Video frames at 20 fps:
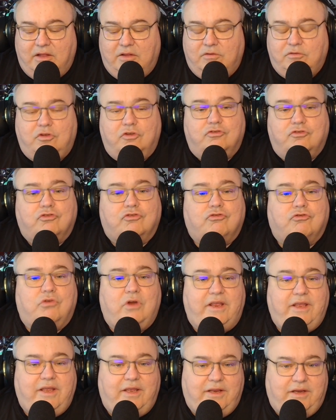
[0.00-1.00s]
to
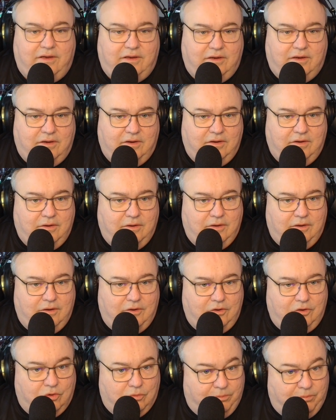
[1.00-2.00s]
train
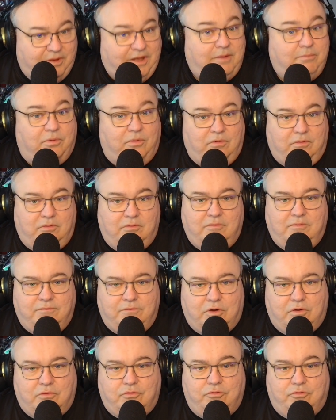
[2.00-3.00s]
your people
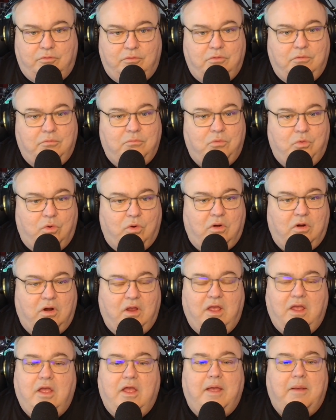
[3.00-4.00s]
first more.
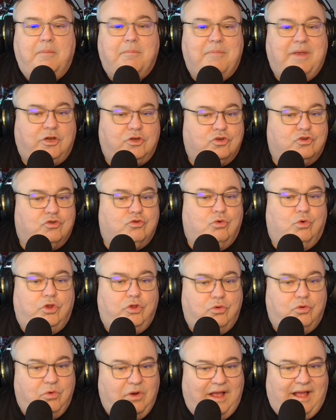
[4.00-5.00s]
Make sure
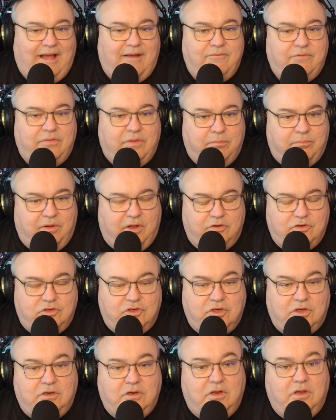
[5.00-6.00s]
you have the
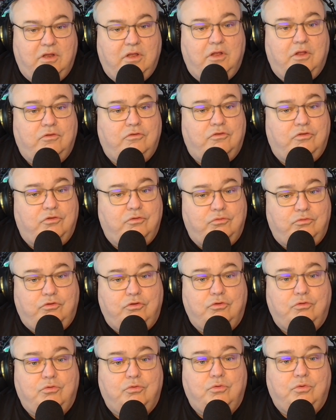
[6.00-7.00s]
budget to
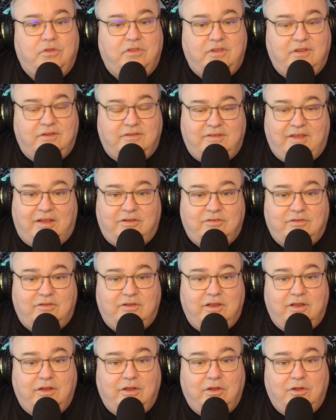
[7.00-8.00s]
do the
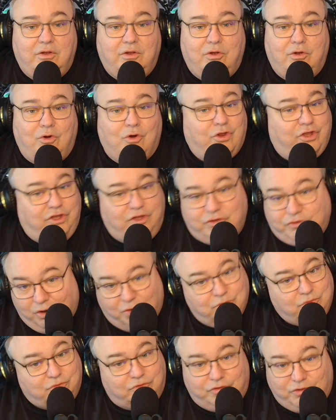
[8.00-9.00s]
testing, or you
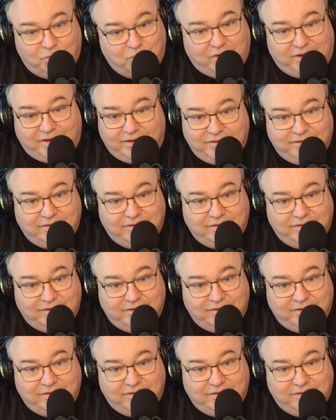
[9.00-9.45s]
don't do it.